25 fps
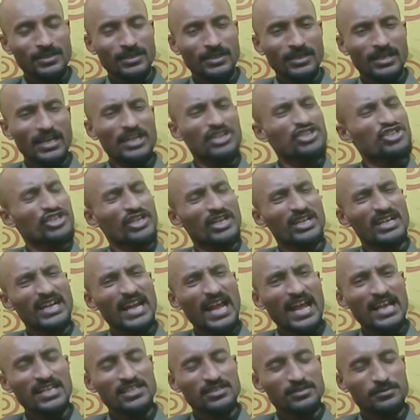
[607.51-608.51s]
and share
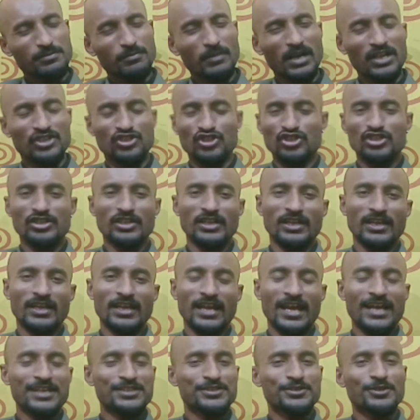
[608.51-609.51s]
as much
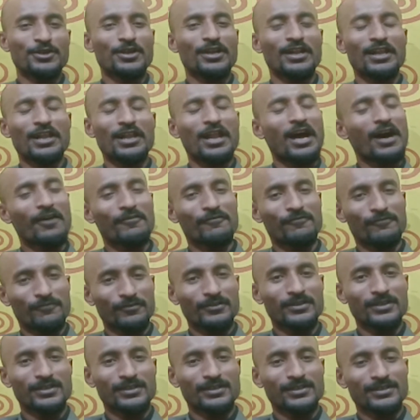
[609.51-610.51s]
as your love
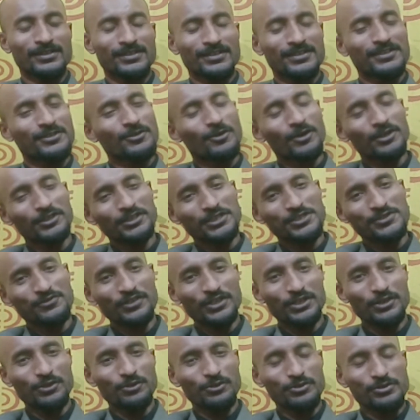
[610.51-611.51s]
on these
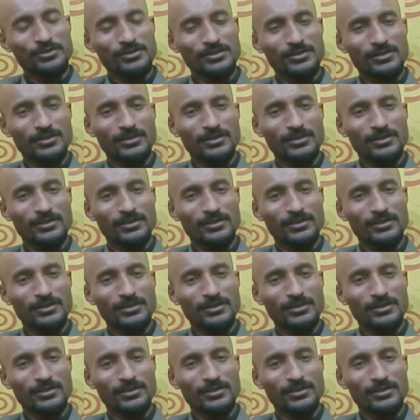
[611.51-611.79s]
videos,